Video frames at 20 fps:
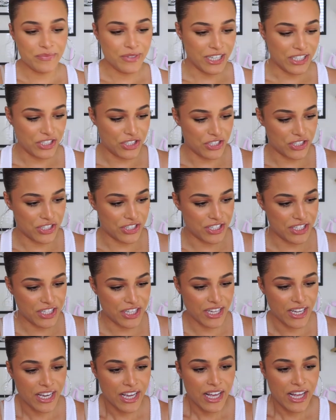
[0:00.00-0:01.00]
that's
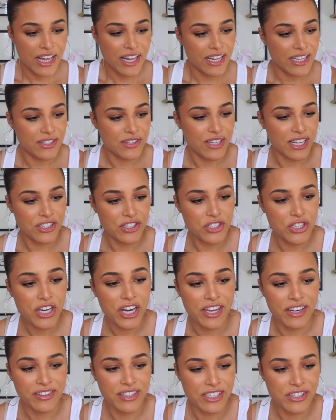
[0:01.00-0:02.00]
just that, that's
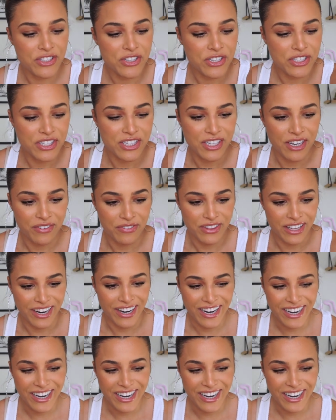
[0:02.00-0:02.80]
good. That's good stuff there.